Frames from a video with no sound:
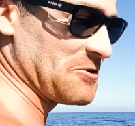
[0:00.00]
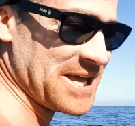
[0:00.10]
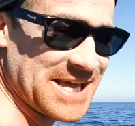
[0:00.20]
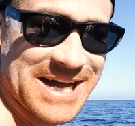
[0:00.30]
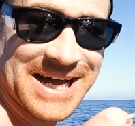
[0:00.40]
lure
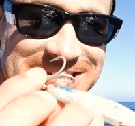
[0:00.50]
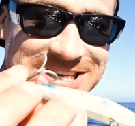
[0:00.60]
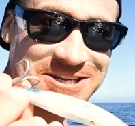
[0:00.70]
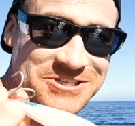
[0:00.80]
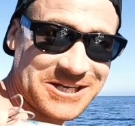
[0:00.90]
here is
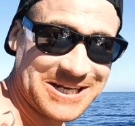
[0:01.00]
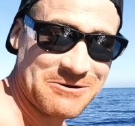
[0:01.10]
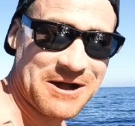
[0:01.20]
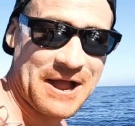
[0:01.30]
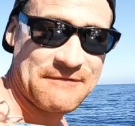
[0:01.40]
actually a
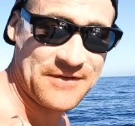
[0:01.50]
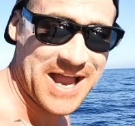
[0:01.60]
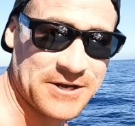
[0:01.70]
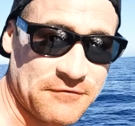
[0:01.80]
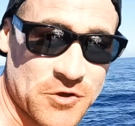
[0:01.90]
lure I
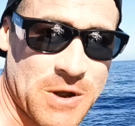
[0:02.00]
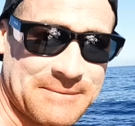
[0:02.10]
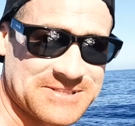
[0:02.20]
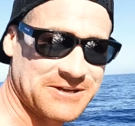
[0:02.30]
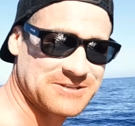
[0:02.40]
found a few
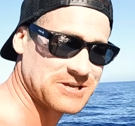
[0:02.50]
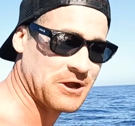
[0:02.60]
episodes